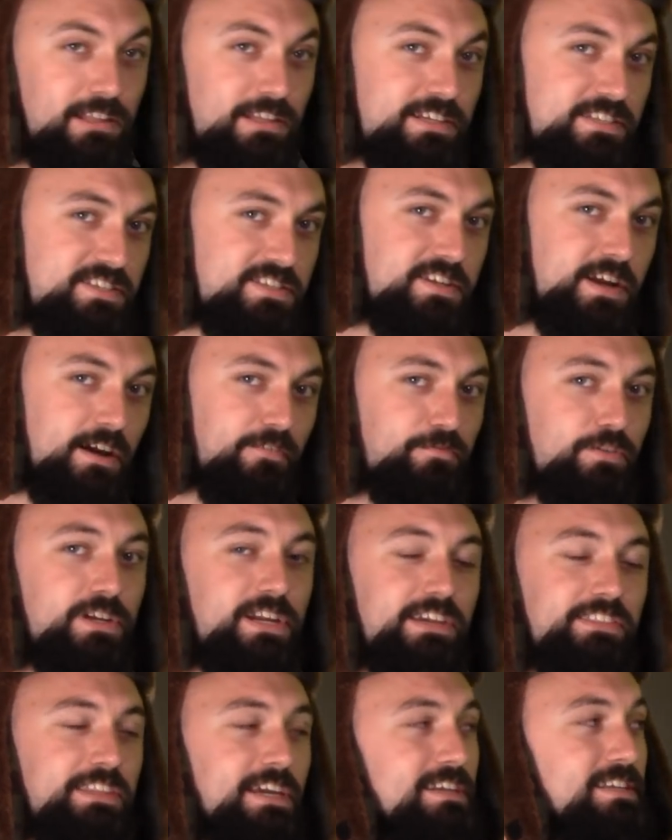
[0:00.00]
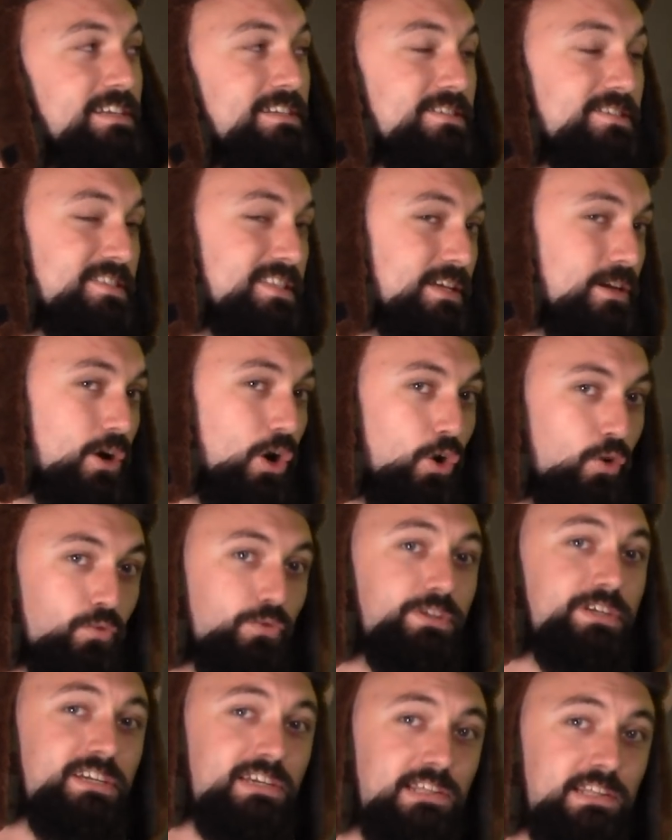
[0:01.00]
Let's not forget that he is the
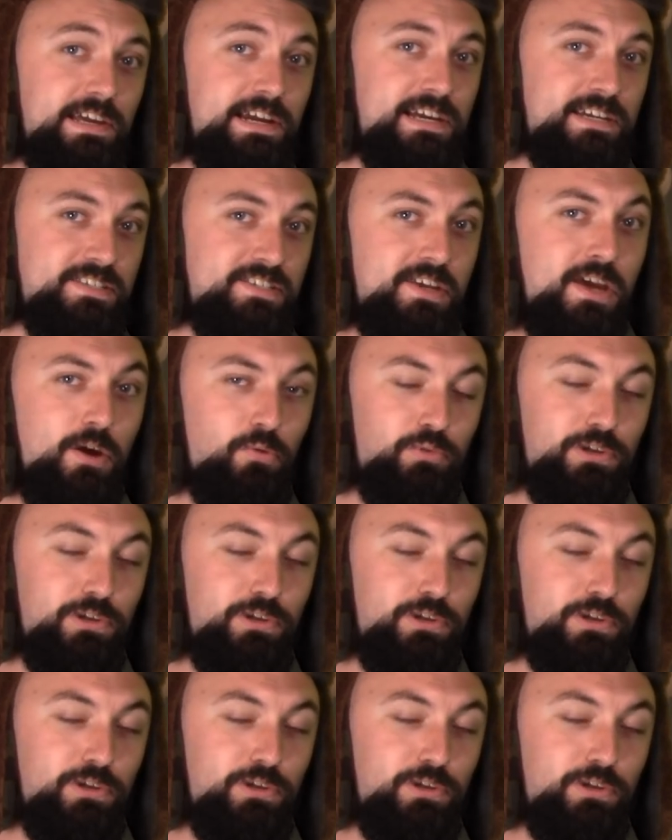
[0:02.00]
only class